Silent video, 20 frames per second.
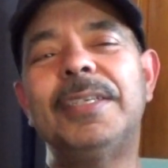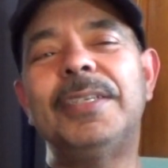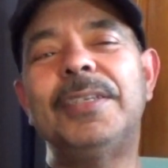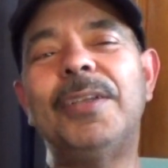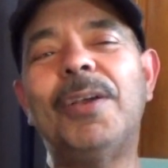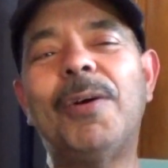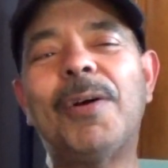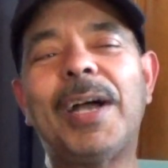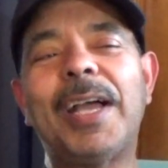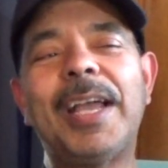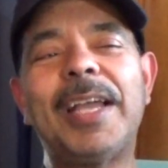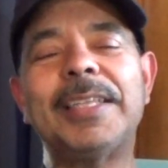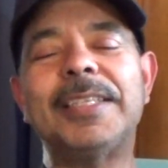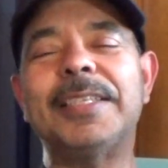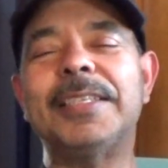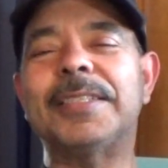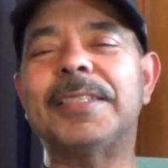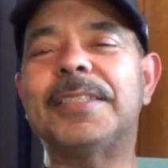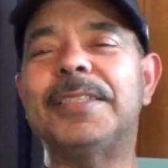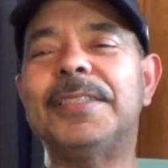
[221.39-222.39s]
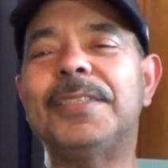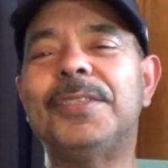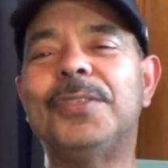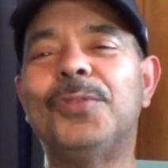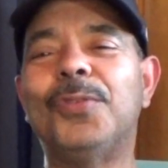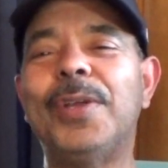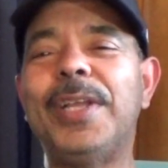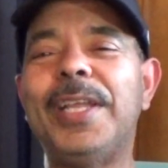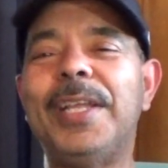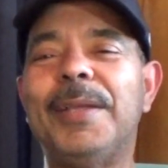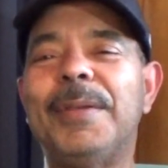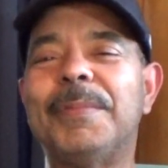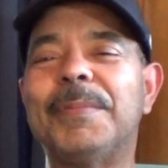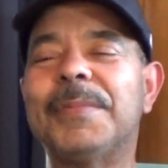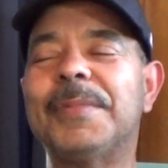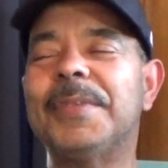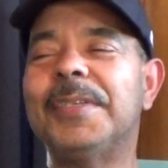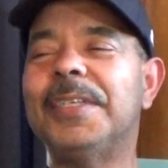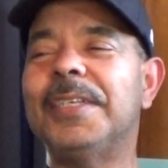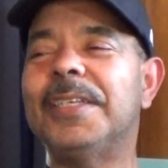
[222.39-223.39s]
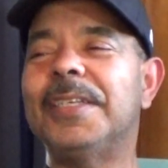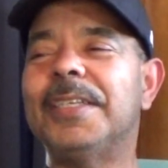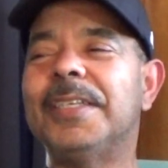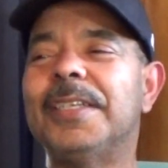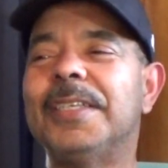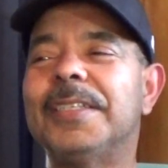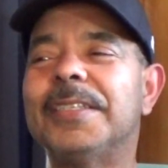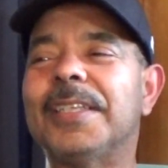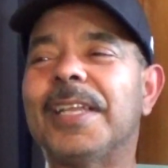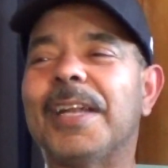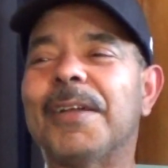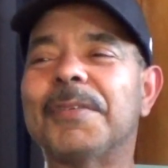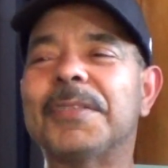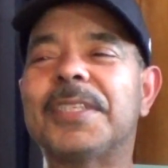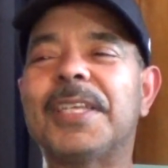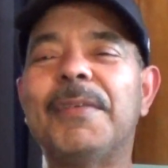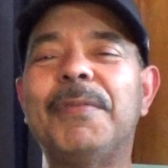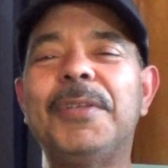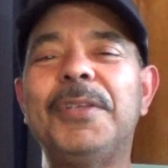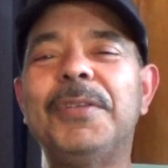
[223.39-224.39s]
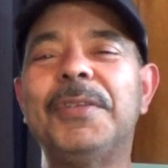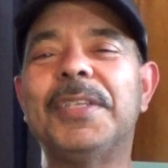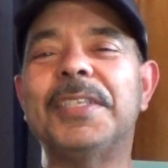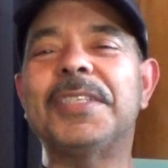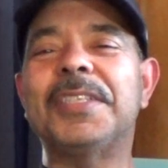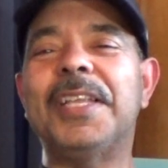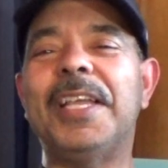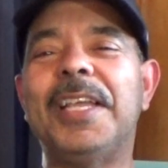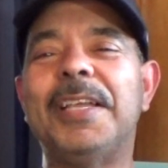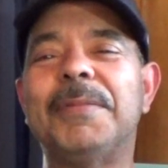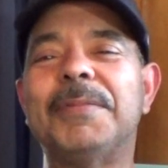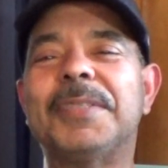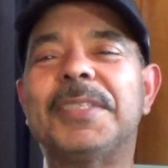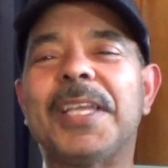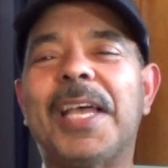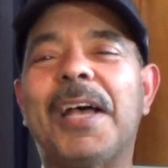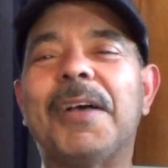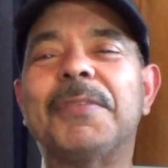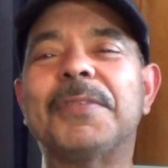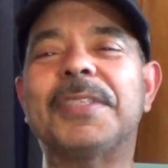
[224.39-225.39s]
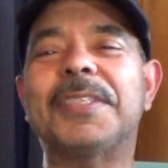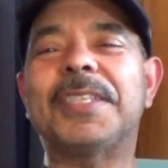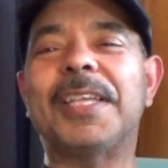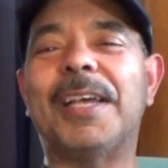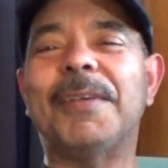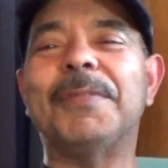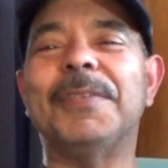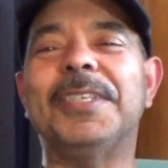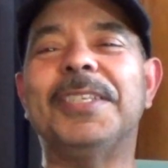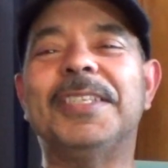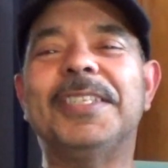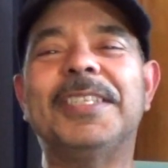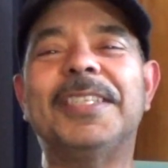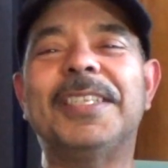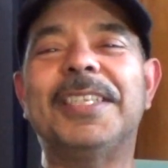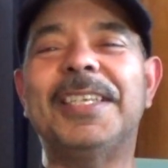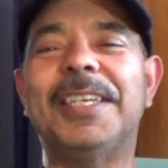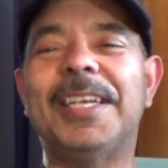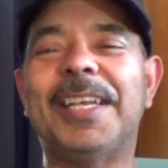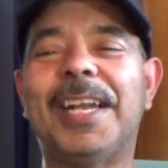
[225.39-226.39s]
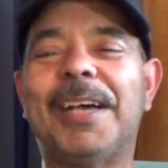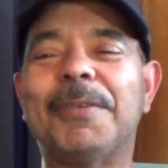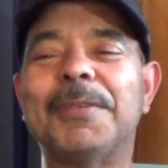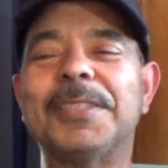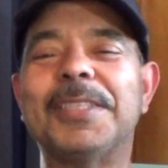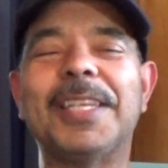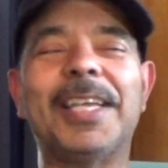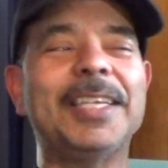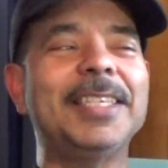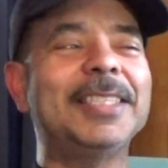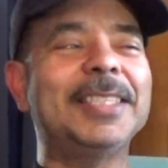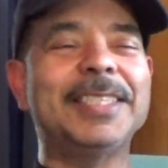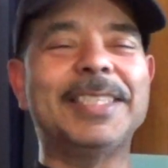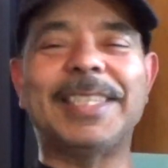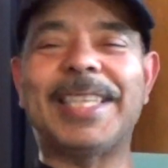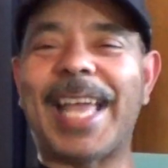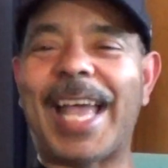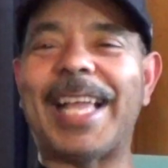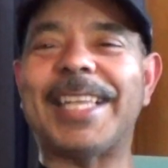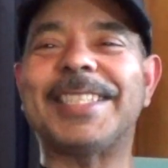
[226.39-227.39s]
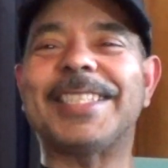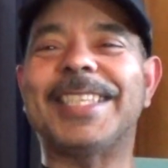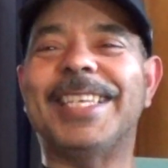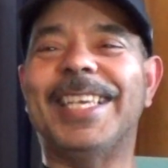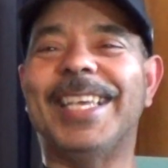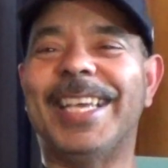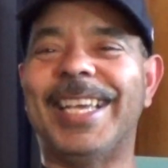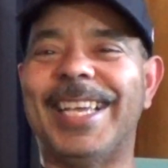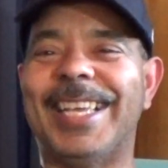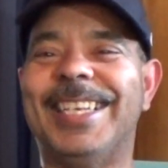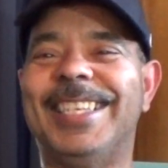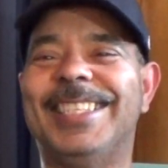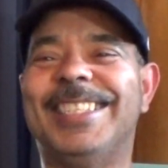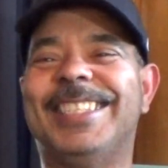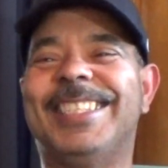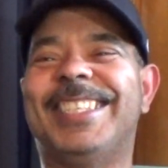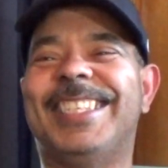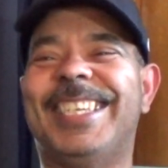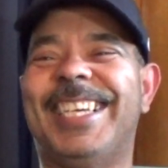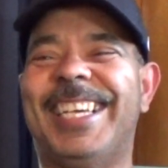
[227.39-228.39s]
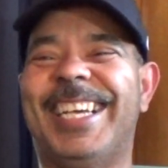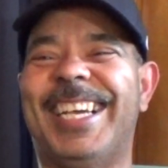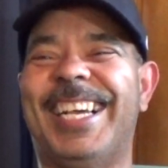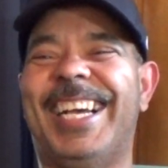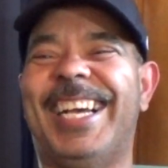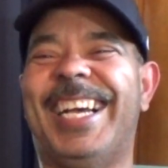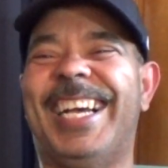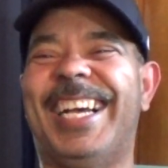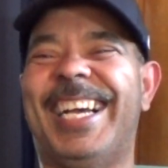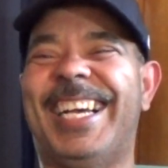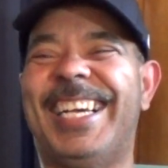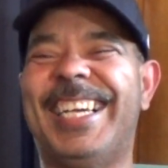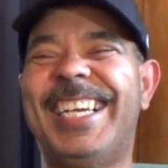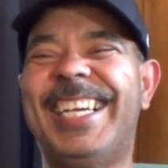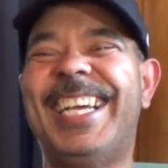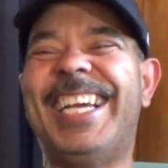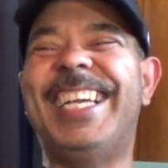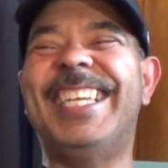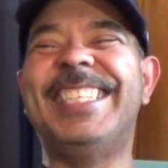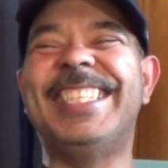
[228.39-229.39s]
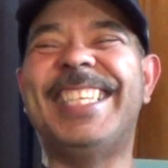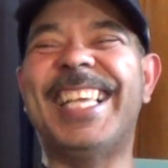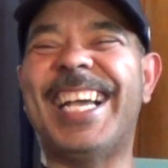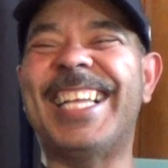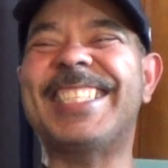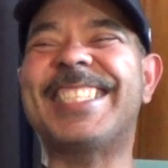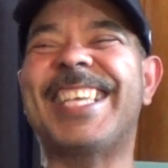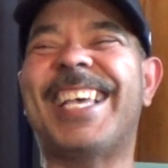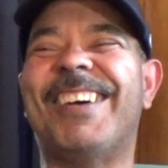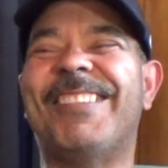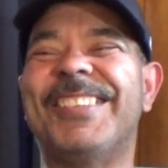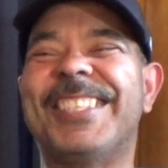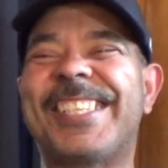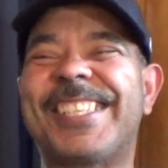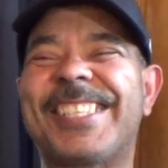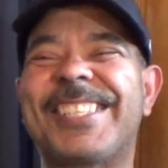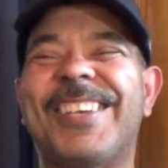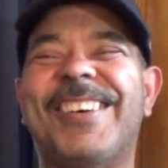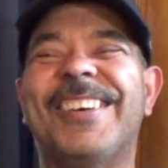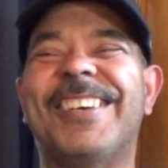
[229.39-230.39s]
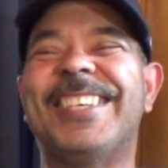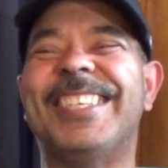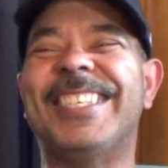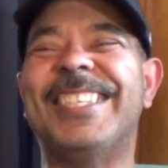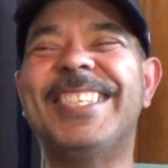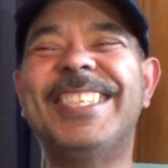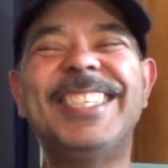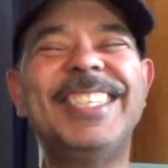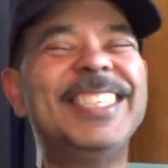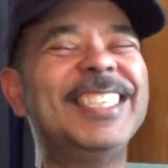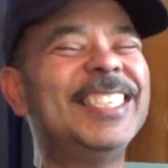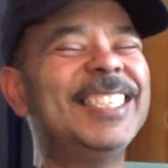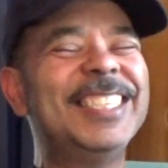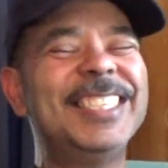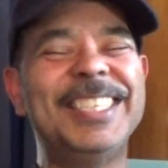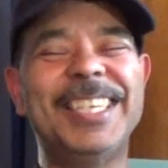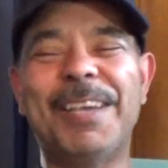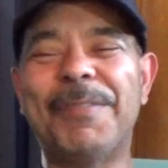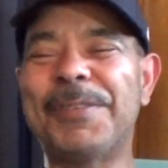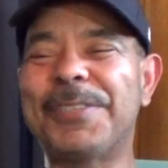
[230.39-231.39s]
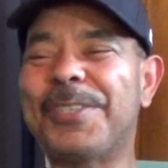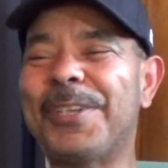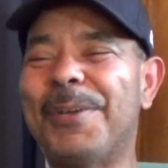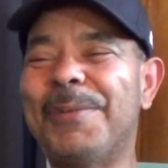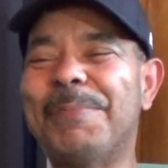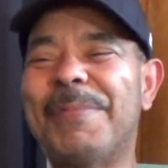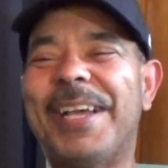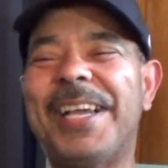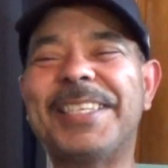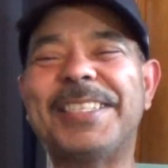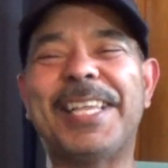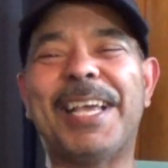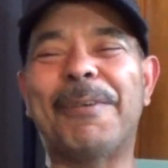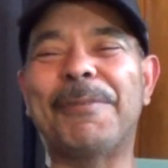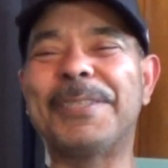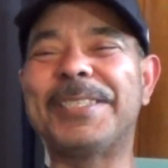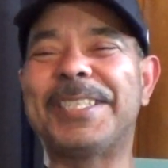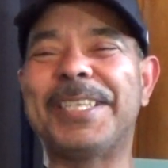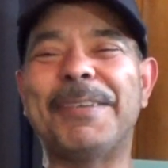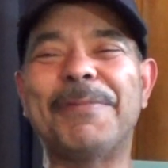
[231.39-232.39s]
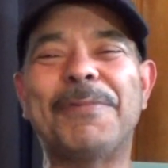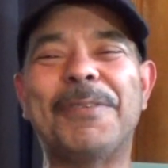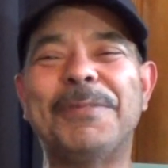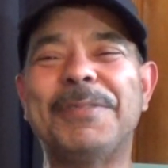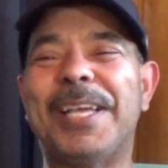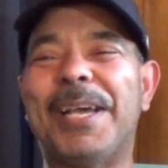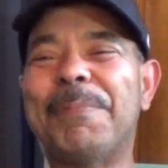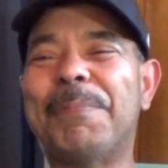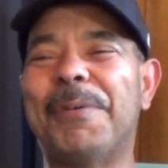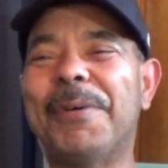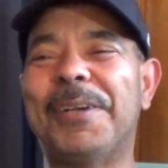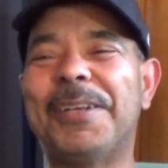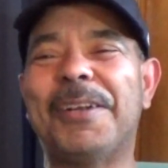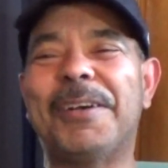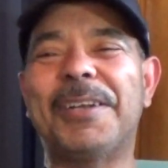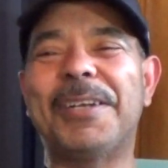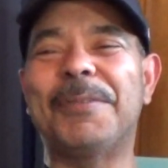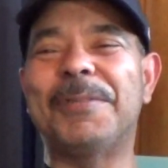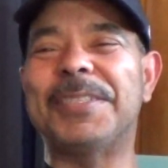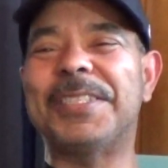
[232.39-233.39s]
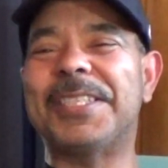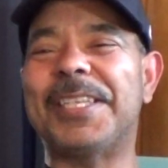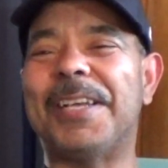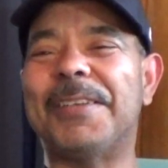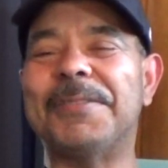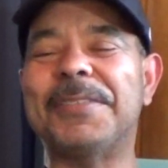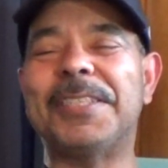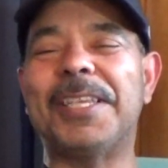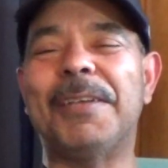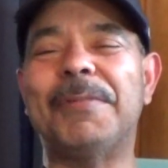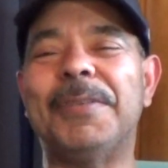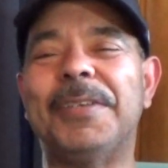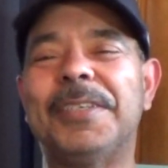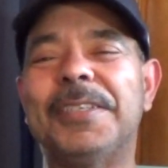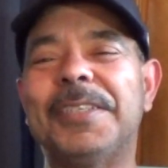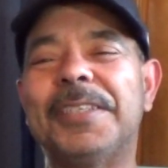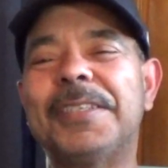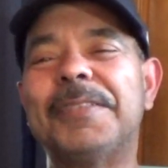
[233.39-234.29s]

yo, I had this dream that I was giving you this name, Sound7. And I was like, that's it. And that's how it started. Never turned back, that was it. From that point on, it was Sound7.